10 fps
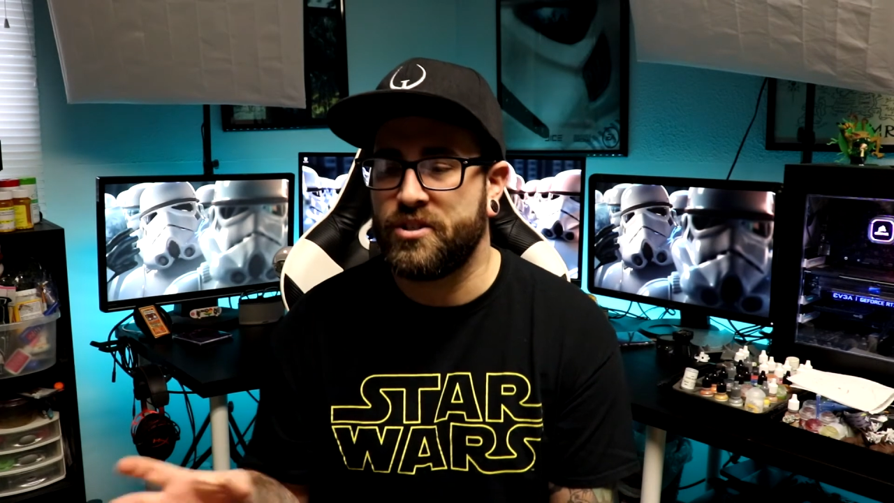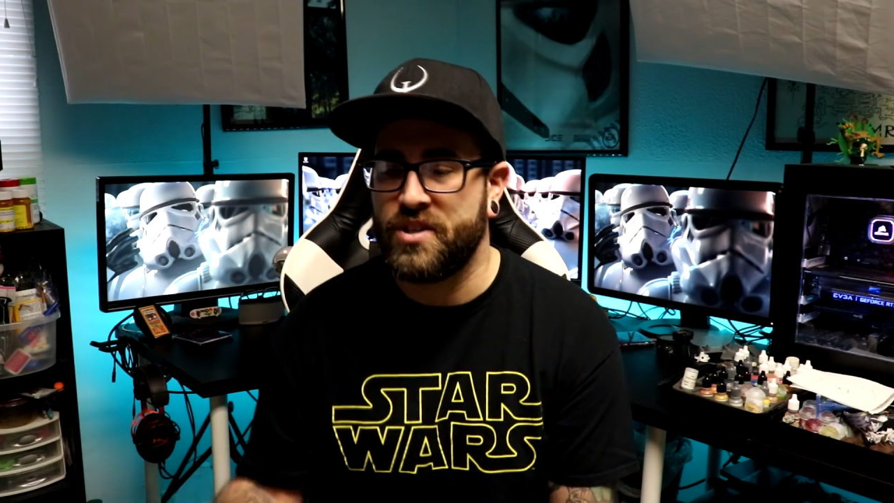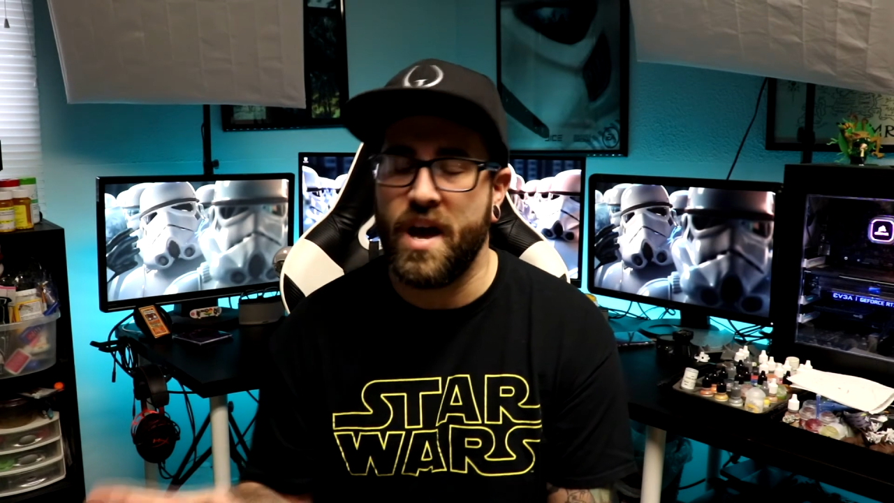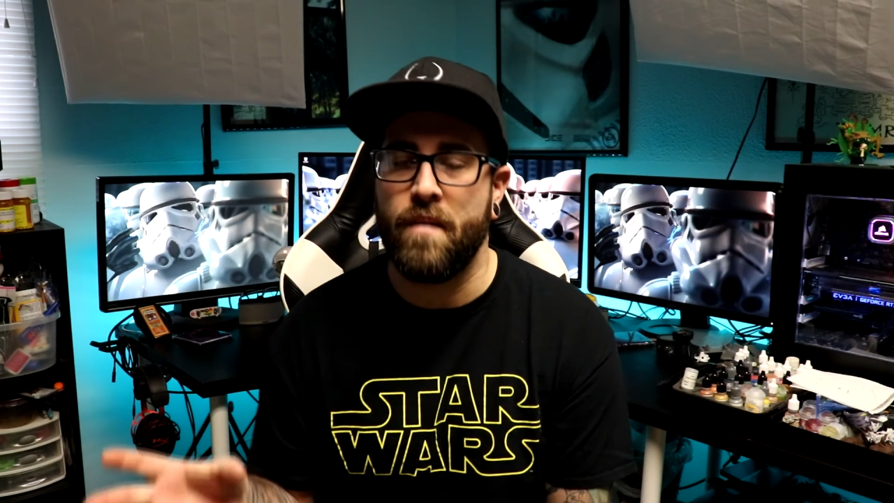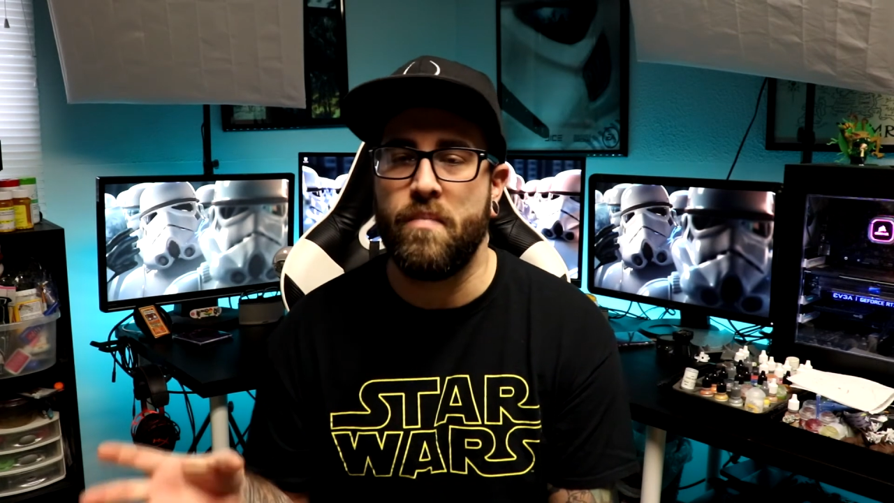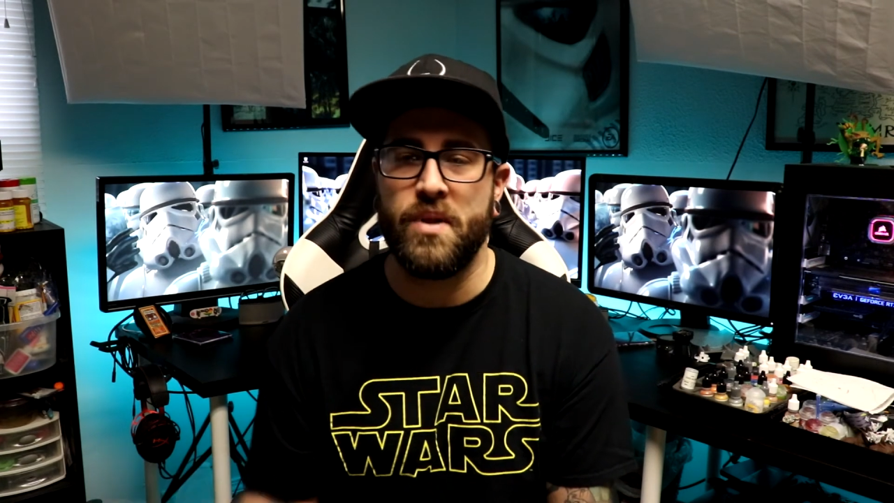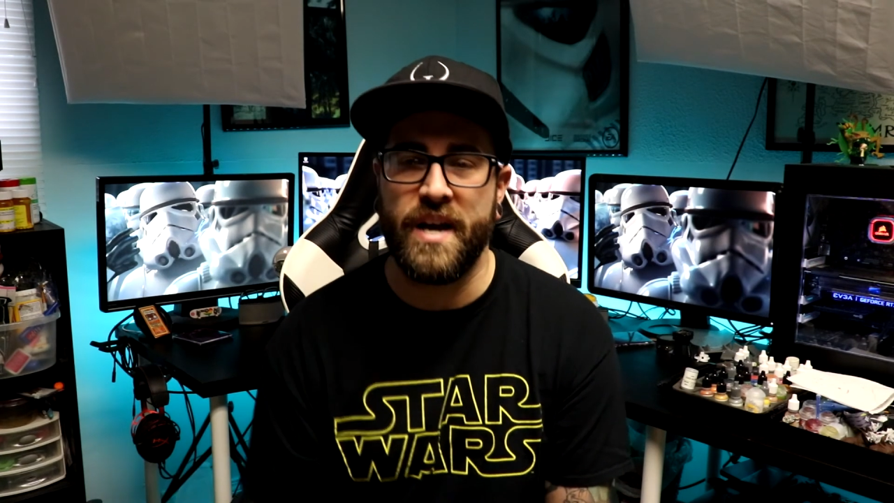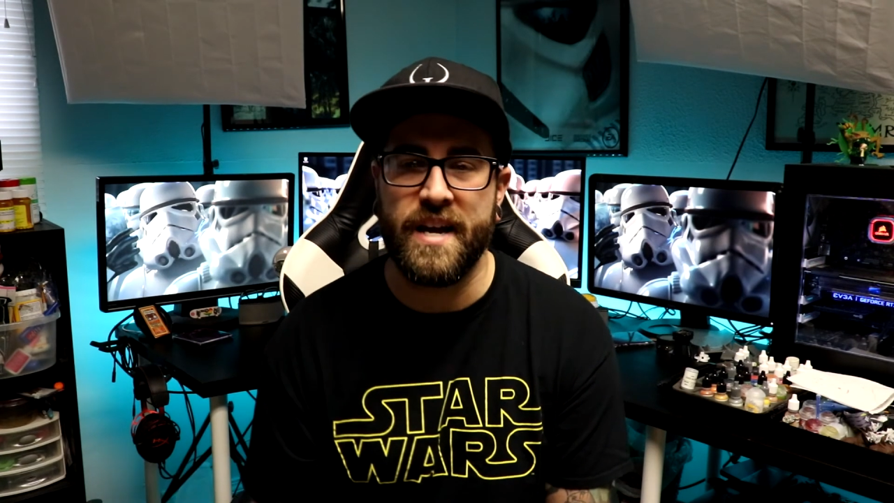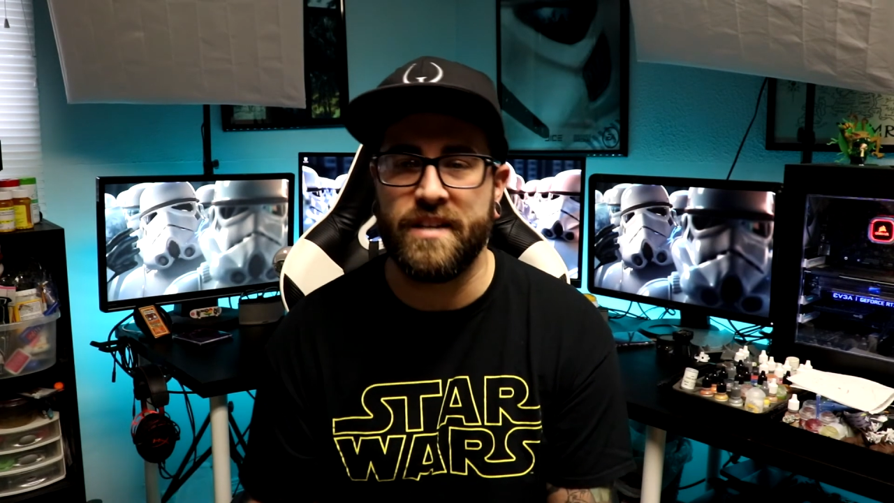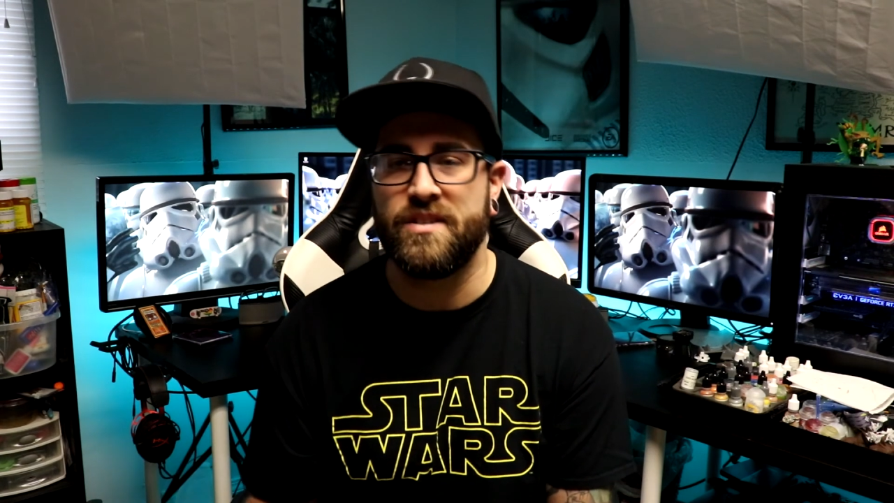set
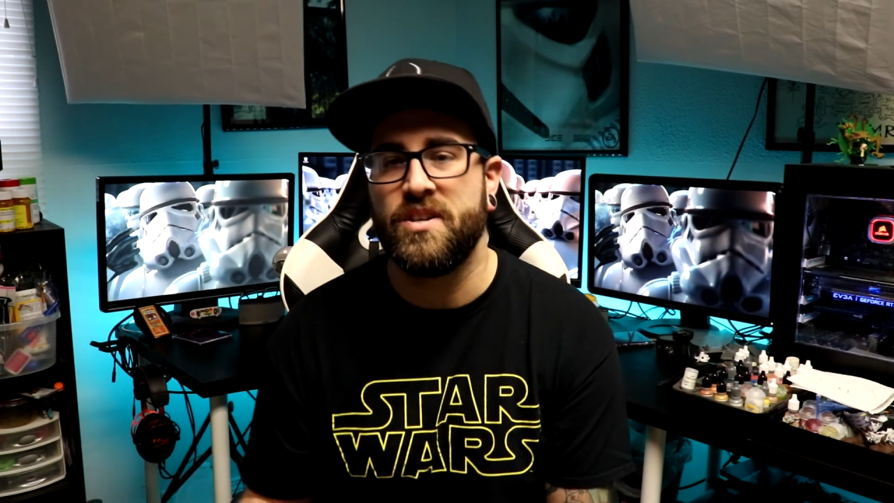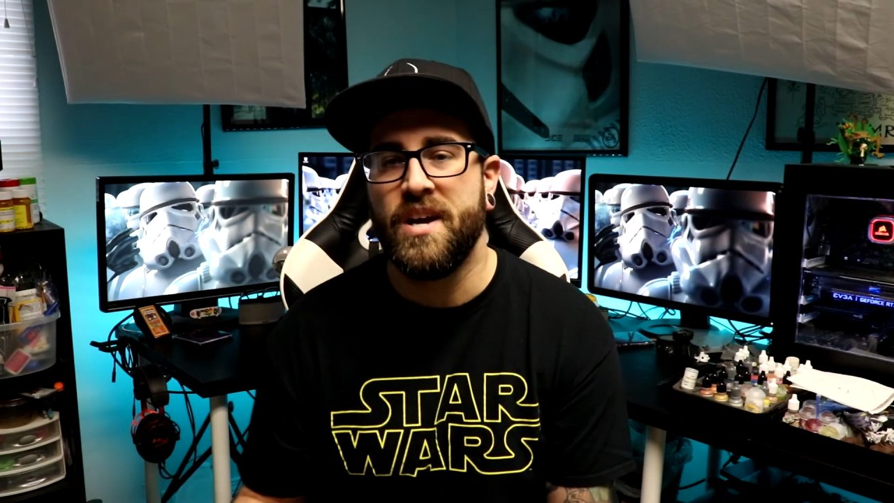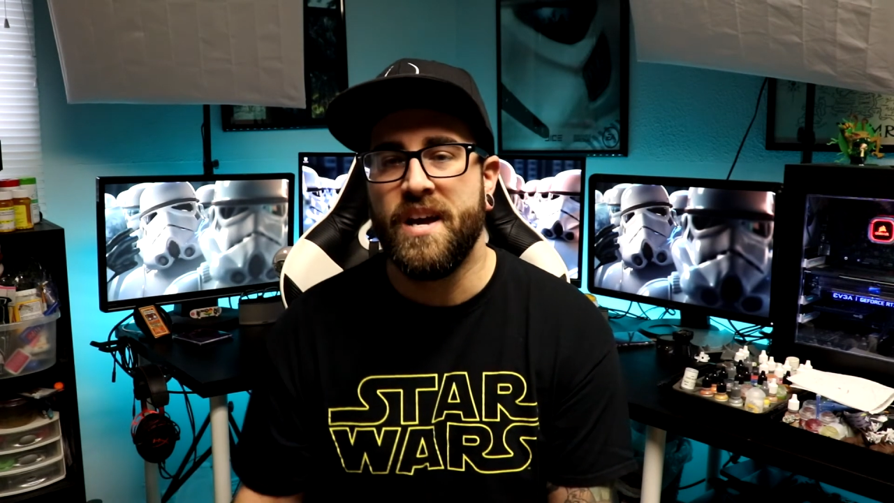plans,